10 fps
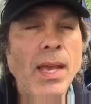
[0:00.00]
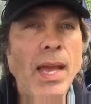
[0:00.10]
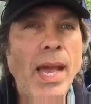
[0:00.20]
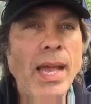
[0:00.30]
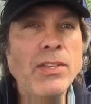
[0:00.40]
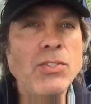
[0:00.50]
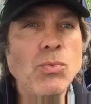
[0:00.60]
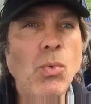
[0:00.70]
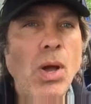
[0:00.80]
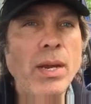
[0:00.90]
as
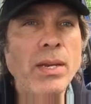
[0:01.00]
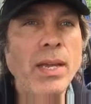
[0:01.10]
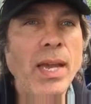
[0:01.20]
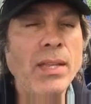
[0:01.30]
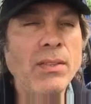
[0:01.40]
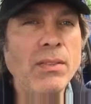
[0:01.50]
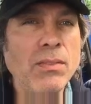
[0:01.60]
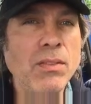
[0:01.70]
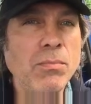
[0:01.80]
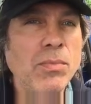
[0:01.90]
one, and
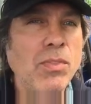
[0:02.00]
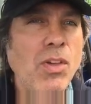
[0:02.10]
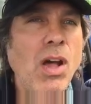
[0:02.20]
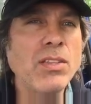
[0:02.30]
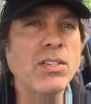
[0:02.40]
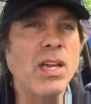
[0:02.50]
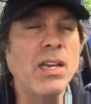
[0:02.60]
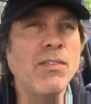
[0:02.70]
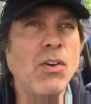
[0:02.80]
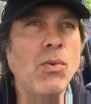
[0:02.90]
the thoughts kind
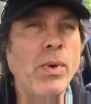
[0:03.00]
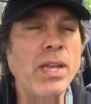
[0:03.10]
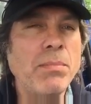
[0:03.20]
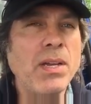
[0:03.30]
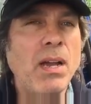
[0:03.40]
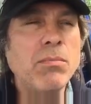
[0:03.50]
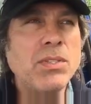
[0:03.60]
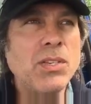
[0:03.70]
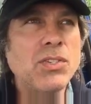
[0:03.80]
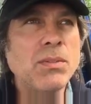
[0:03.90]
of go away. It becomes
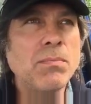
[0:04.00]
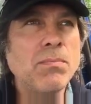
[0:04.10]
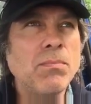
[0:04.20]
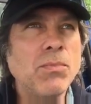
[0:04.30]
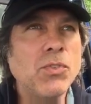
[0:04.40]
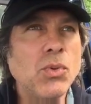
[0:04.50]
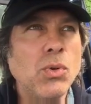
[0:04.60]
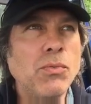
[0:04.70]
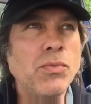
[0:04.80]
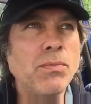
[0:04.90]
this sort
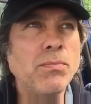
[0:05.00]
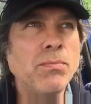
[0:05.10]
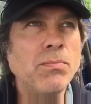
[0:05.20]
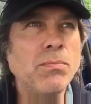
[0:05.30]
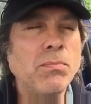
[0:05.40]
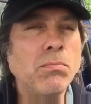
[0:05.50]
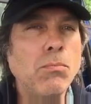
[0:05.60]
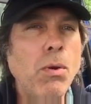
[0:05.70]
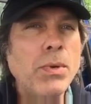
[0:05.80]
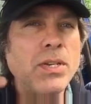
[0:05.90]
of
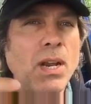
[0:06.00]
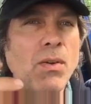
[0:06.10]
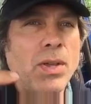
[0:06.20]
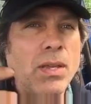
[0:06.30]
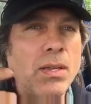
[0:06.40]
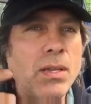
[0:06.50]
momentary